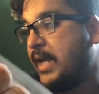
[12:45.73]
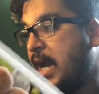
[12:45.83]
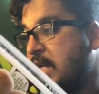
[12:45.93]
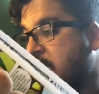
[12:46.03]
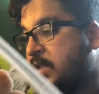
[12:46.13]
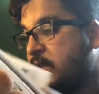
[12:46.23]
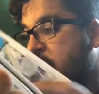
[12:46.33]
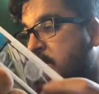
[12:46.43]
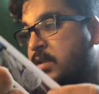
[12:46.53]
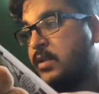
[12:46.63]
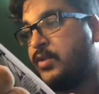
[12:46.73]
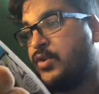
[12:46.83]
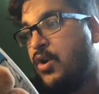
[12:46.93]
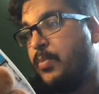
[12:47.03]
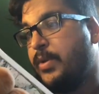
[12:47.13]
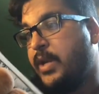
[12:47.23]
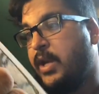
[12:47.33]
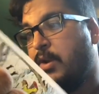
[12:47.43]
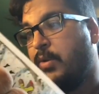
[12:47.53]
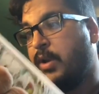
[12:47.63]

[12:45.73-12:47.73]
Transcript: guys show up in here.